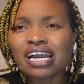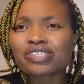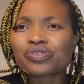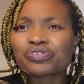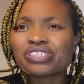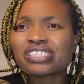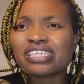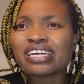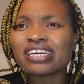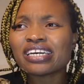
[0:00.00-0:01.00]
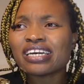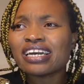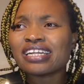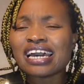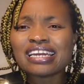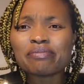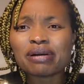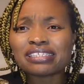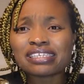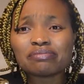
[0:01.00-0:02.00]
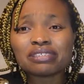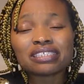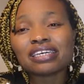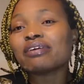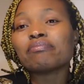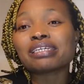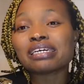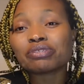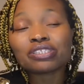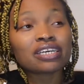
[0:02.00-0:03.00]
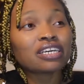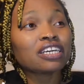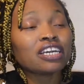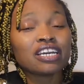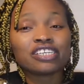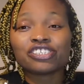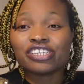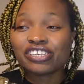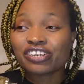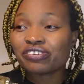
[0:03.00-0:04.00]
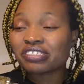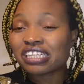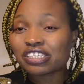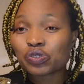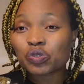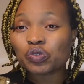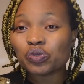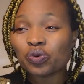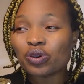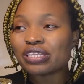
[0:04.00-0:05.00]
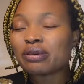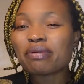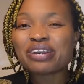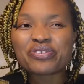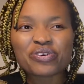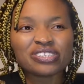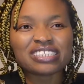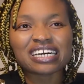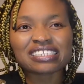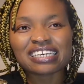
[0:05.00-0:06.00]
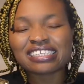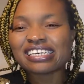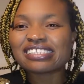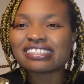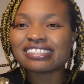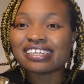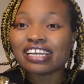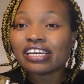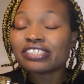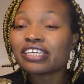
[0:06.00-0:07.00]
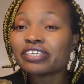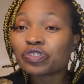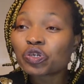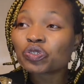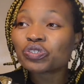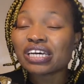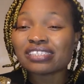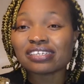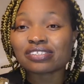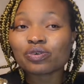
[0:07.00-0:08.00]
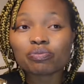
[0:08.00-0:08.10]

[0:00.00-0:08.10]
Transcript: As we reach there, now the man tell me, say, madam, she the consulate told you, the man you contacted yesterday, he told you that there's no